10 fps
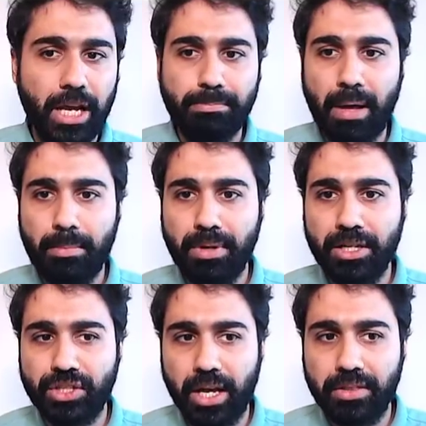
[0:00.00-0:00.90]
published,
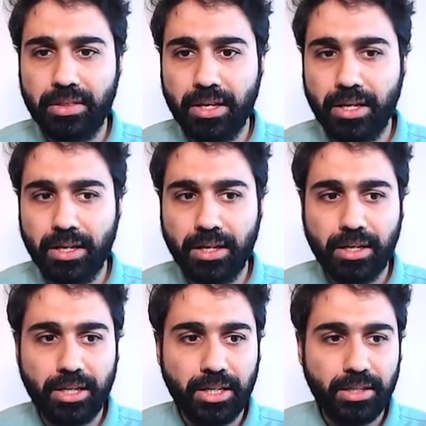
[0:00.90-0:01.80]
I
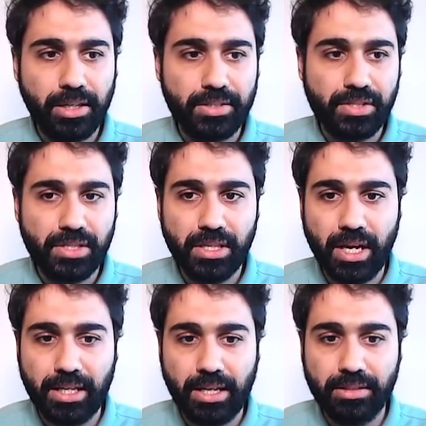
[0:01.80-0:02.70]
think, let's see,
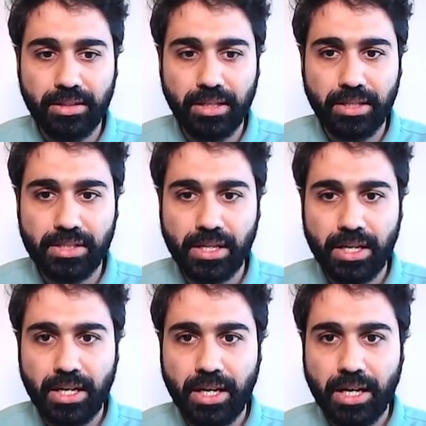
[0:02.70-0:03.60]
analytics.
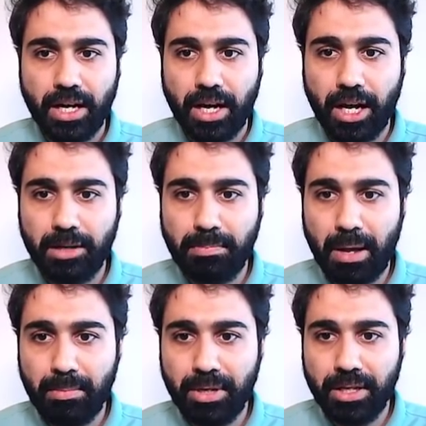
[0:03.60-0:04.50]
I
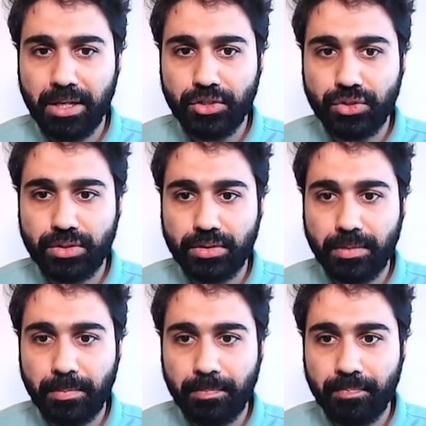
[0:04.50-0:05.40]
published
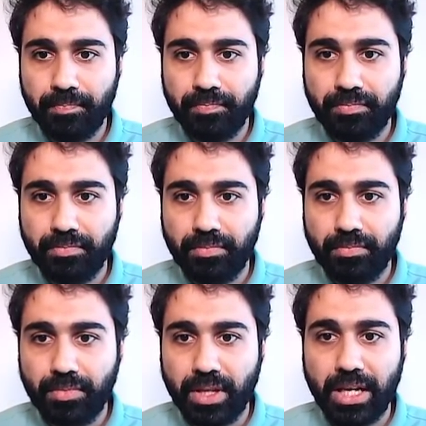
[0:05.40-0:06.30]

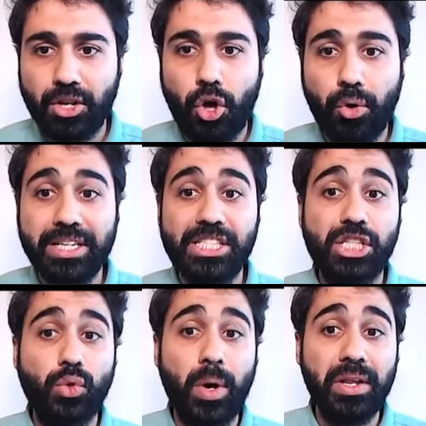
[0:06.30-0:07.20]
in August
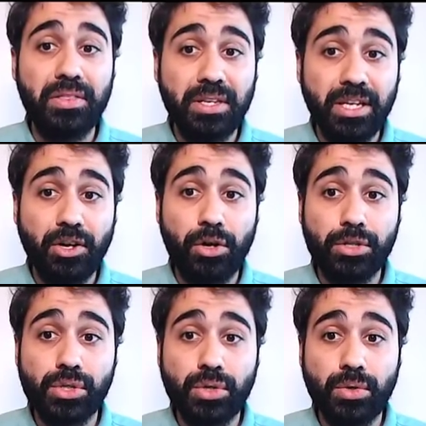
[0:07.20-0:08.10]
23
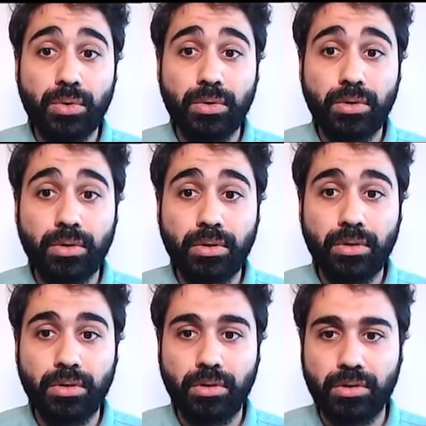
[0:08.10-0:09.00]
also.
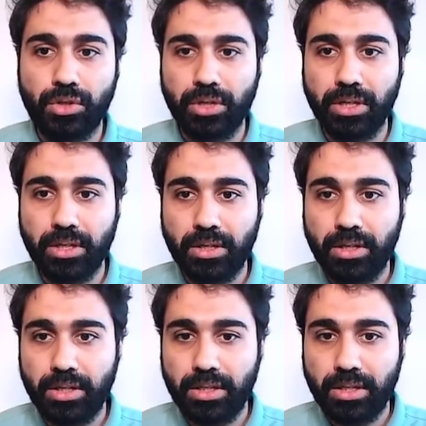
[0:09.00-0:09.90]
Sorry,
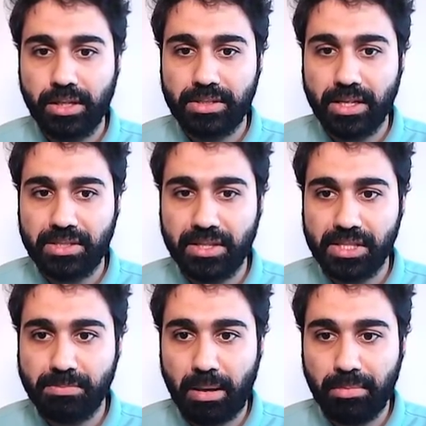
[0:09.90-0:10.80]
let's say since
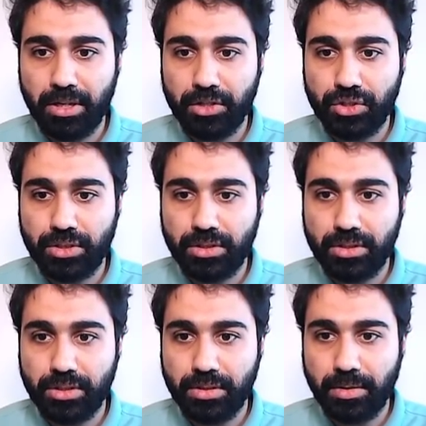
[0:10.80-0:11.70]
published,
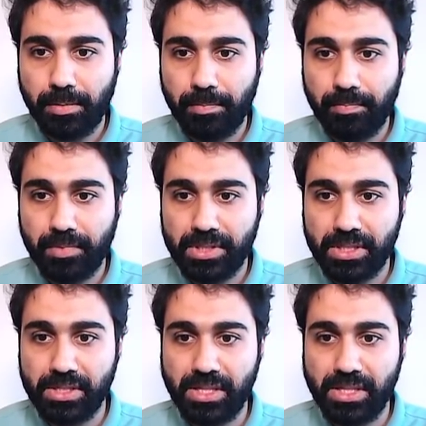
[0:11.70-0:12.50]
since